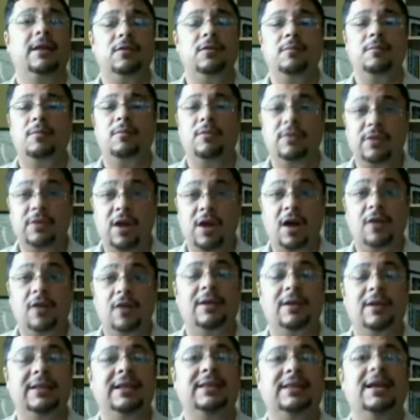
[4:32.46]
newborn
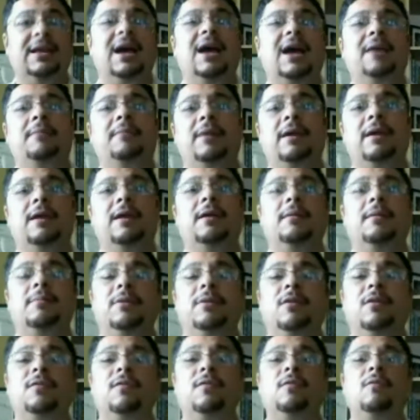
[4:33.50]
daughter at the time, my
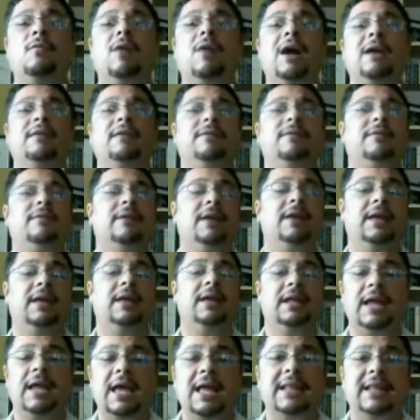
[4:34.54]
beautiful wife,
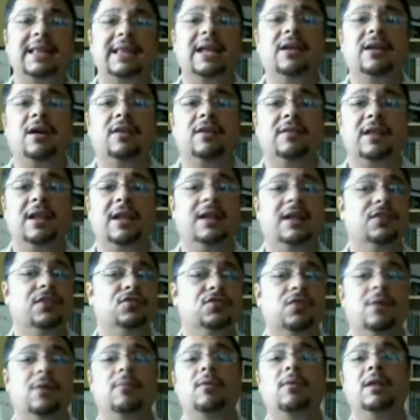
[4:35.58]
and that caused a lot
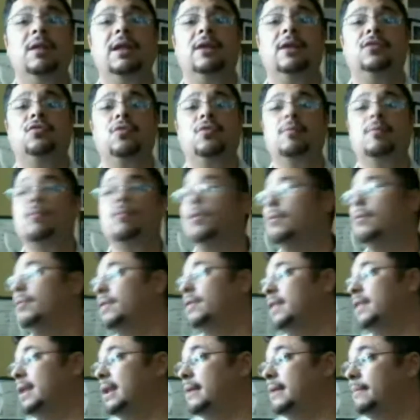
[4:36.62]
of trouble, a lot of turmoil
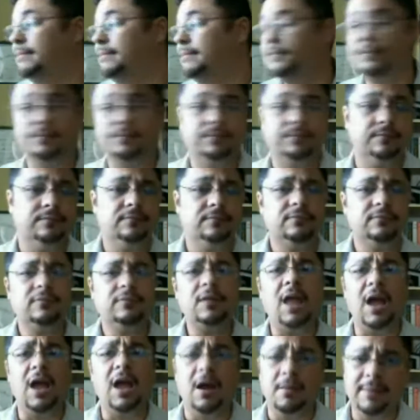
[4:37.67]
within
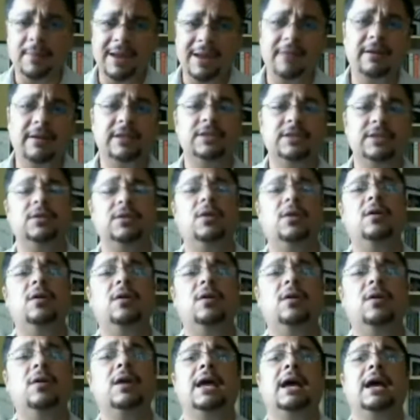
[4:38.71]
our marriage,
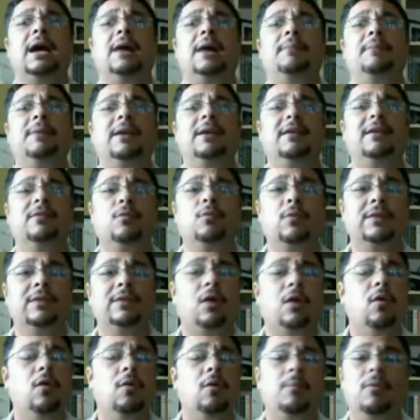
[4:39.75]
because what the
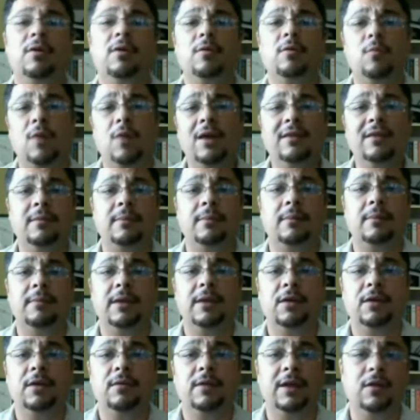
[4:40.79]
whole point was about
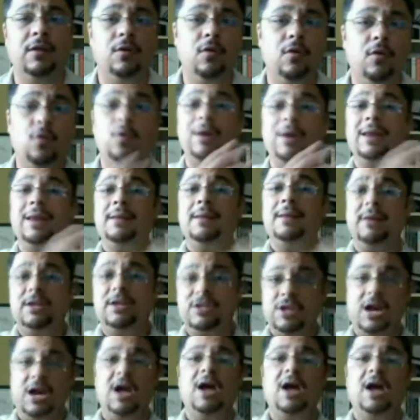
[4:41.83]
me, quitting my
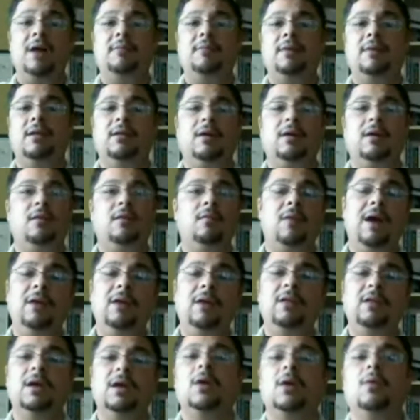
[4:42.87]
job a
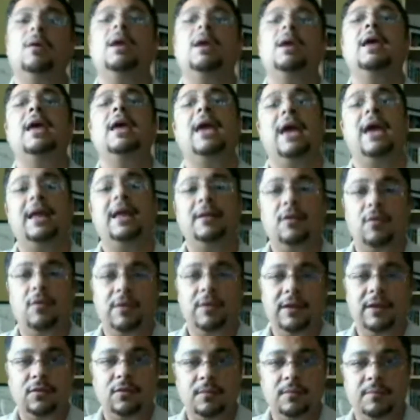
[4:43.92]
while ago and
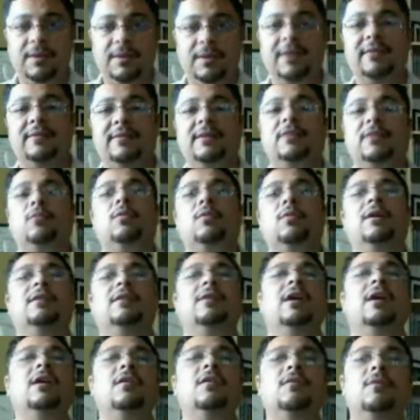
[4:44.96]
going into business
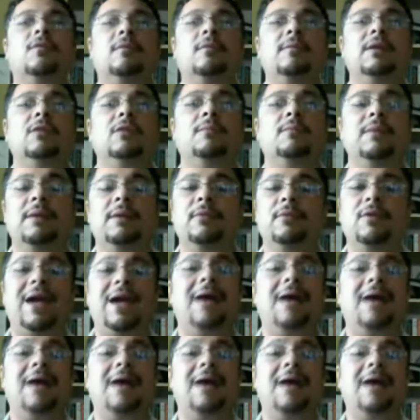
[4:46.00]
was for me to be able
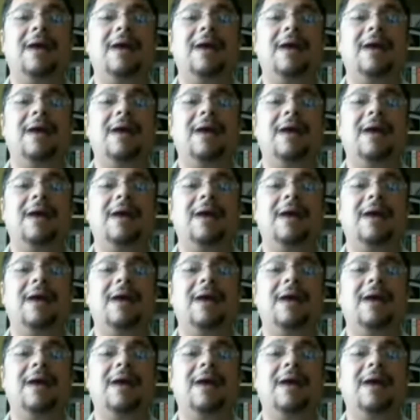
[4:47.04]
to have